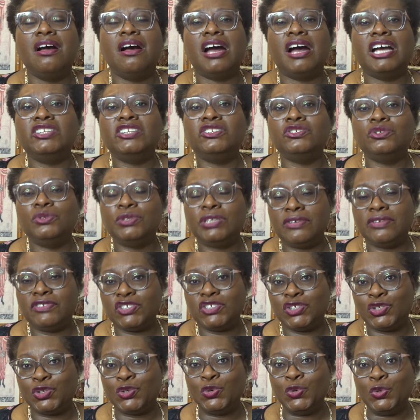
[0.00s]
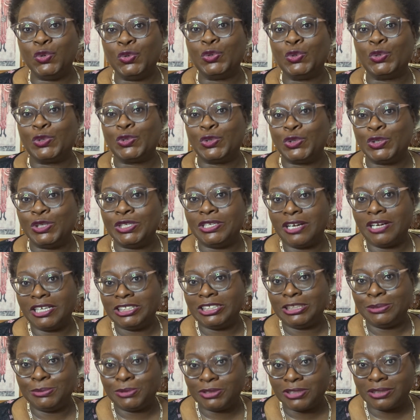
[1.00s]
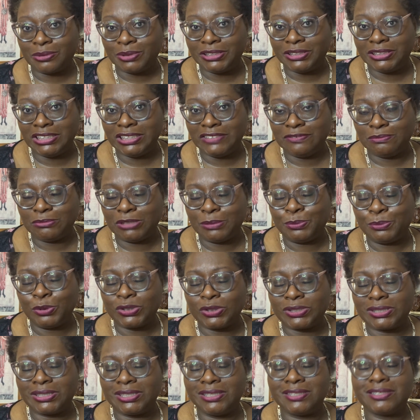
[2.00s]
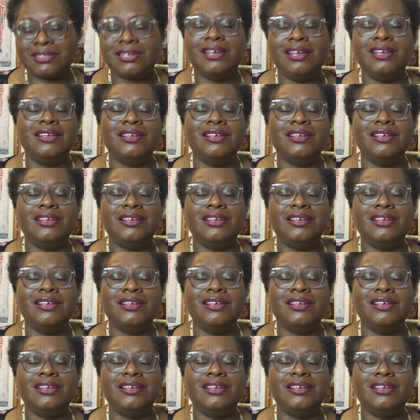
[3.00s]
I do give scores to the items I receive in my boxes.